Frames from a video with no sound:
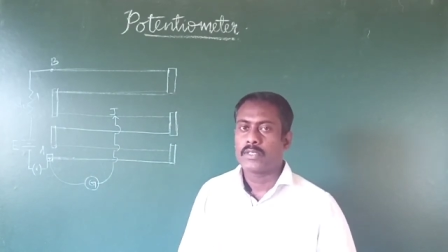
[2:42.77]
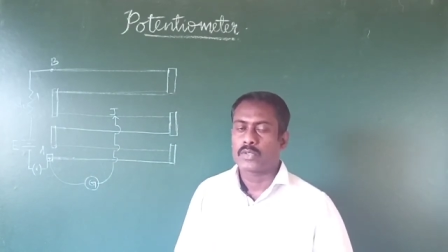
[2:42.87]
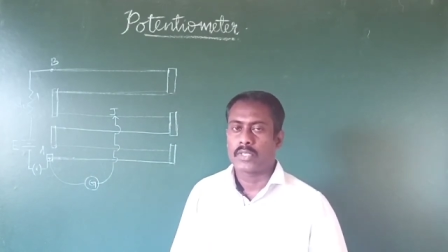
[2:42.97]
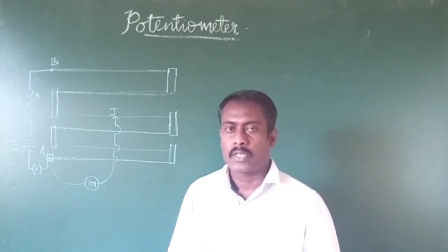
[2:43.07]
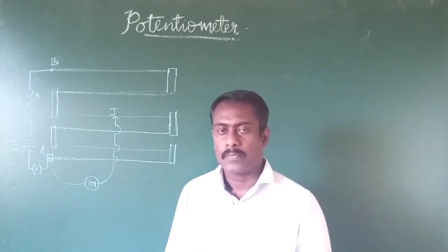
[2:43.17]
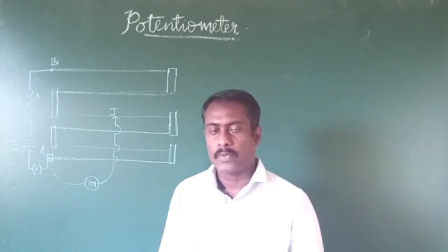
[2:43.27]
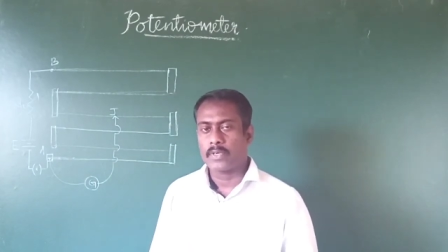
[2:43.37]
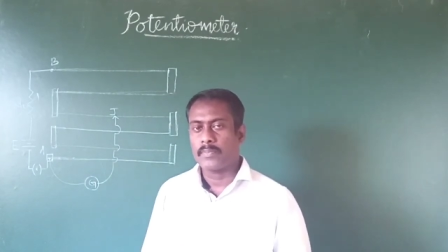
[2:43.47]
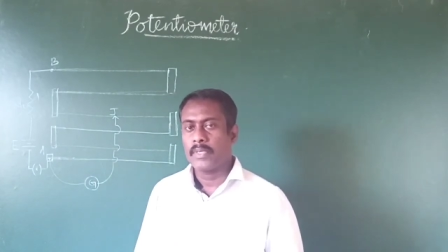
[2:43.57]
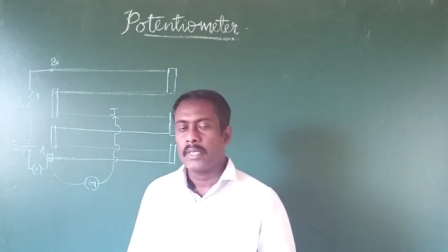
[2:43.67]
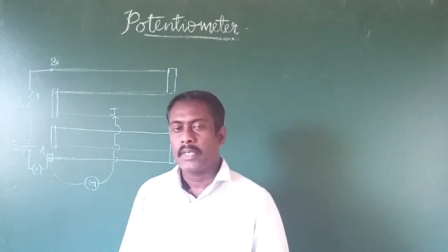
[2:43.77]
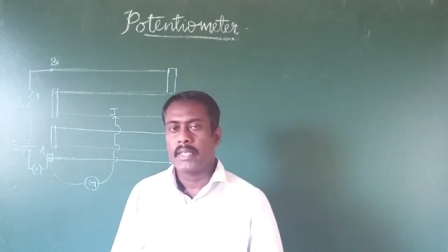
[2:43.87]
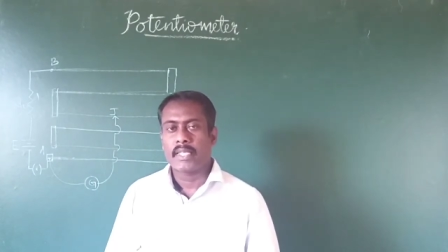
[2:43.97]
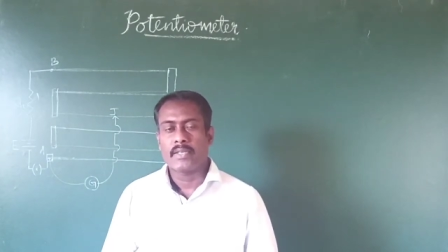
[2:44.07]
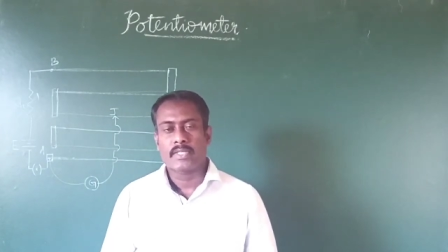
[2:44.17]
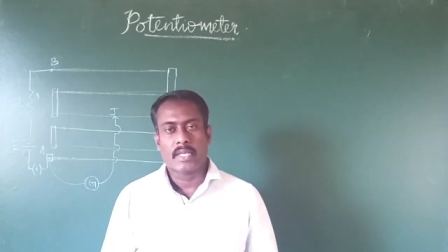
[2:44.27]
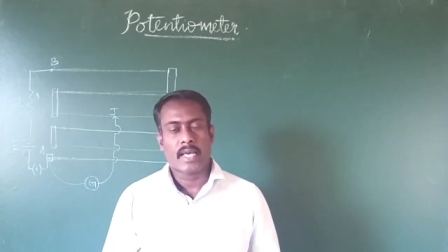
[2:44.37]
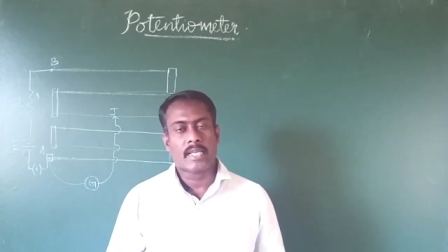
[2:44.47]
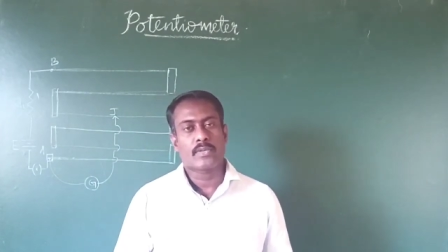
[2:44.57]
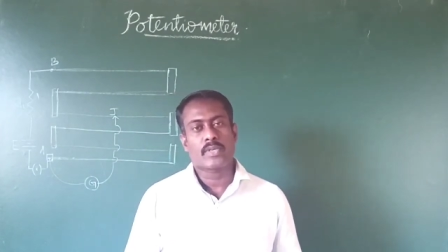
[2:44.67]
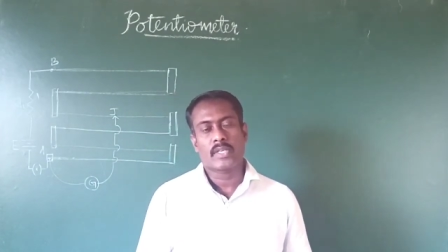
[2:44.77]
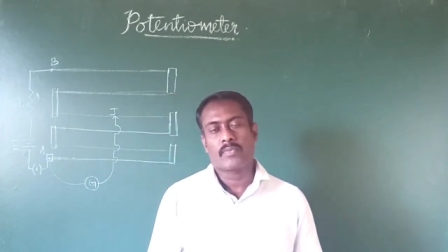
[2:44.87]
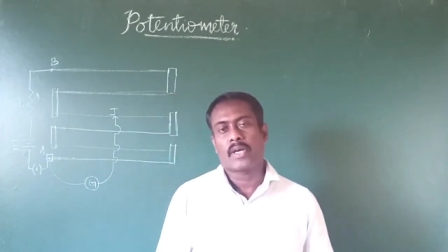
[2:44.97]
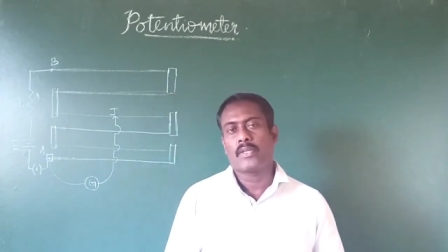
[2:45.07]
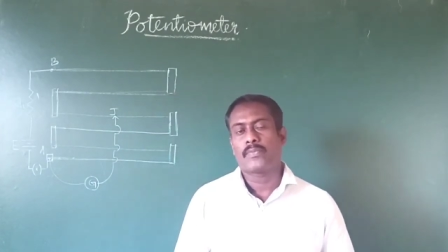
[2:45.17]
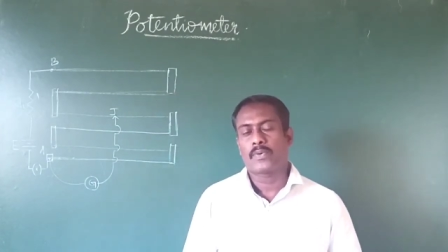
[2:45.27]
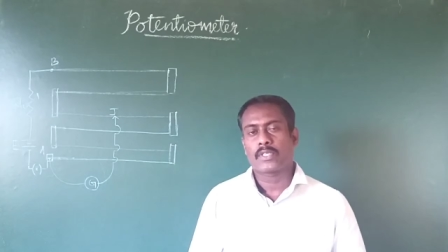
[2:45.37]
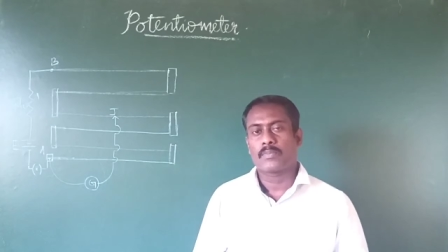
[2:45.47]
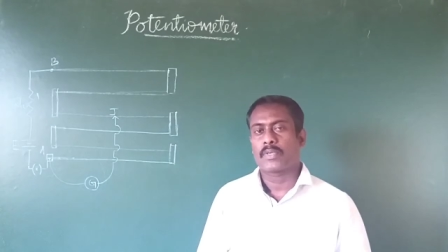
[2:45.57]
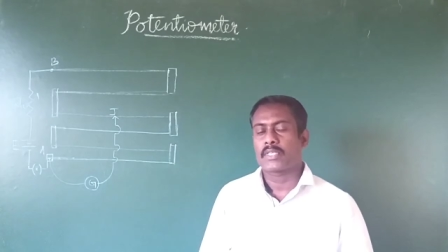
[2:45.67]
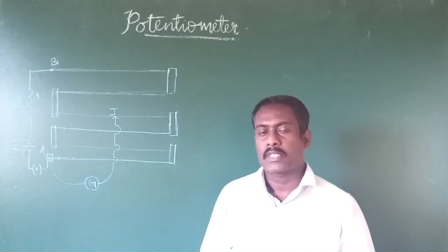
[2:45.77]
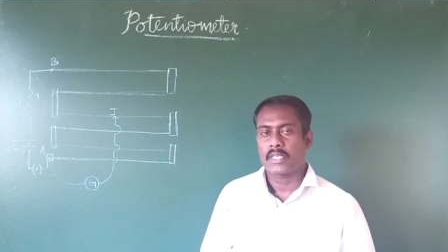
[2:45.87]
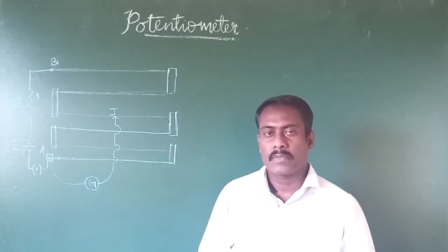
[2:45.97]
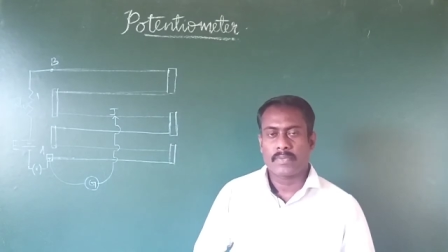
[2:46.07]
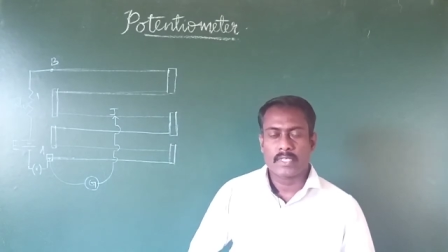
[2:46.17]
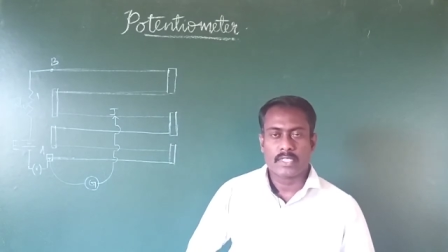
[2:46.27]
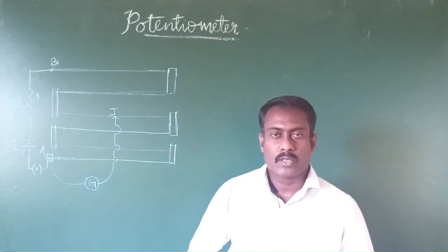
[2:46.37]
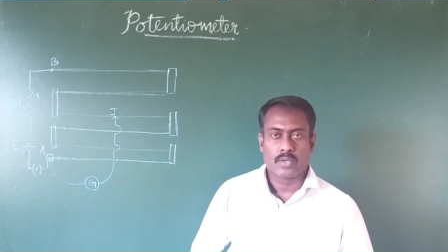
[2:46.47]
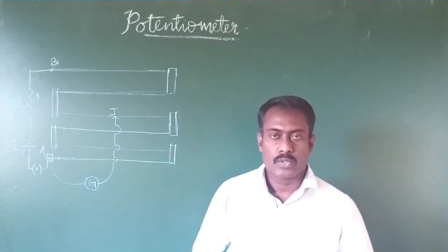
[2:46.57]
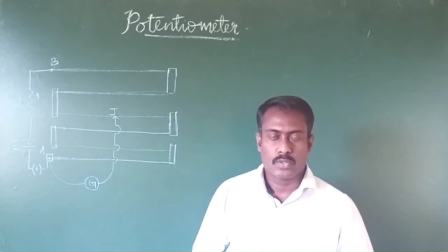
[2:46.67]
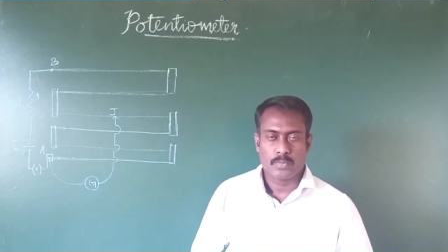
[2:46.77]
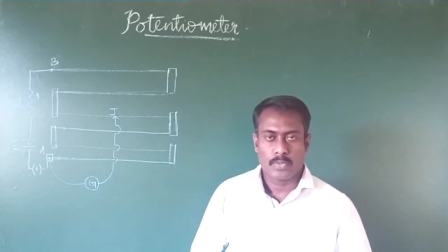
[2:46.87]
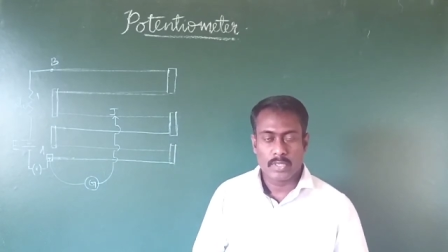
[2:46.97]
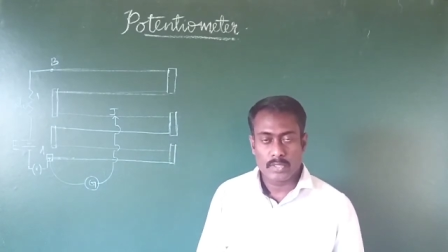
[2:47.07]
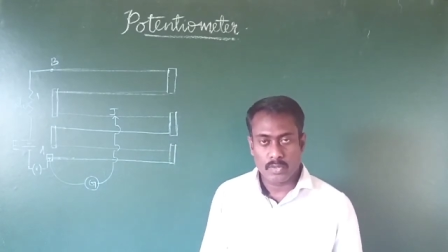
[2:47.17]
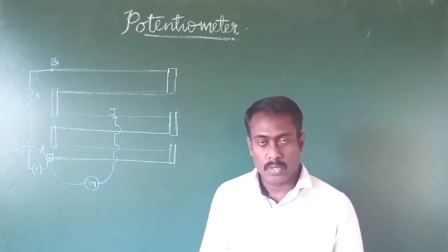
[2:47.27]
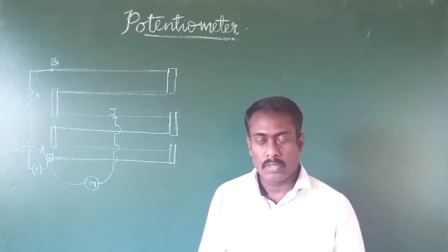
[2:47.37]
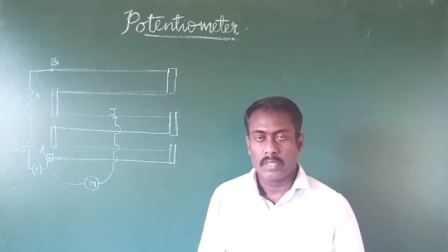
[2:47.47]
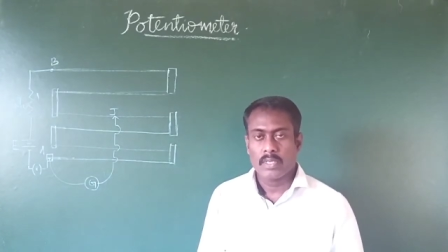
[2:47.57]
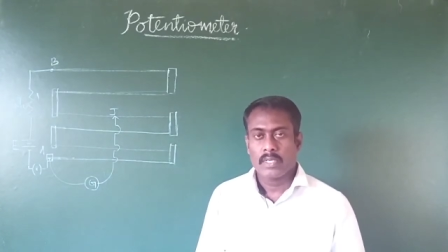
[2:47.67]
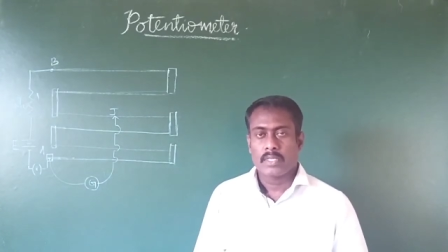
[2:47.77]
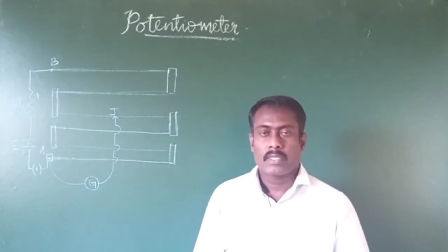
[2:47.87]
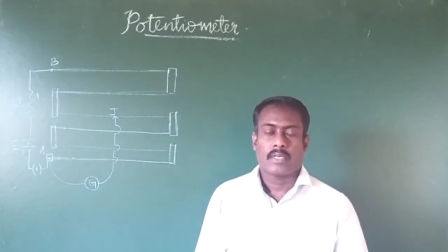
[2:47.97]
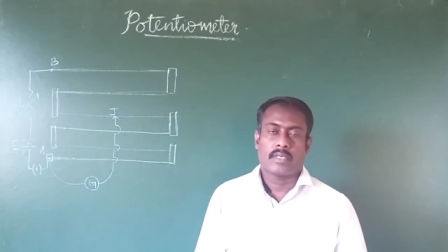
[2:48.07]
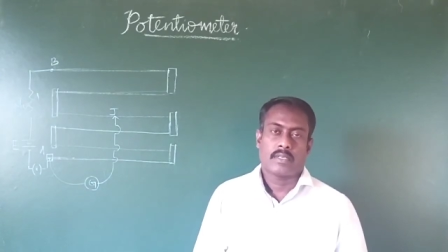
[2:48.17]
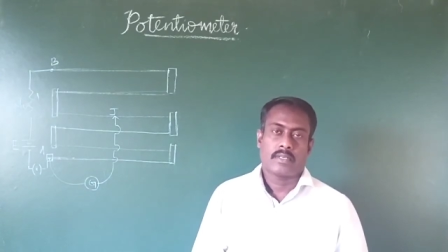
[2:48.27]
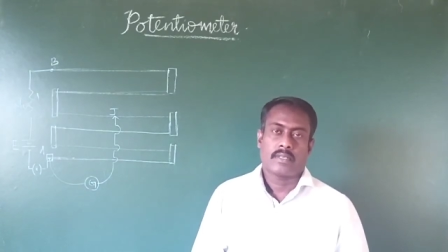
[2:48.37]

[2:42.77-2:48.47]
So therefore, it gives an accurate value for the potential difference across two points or the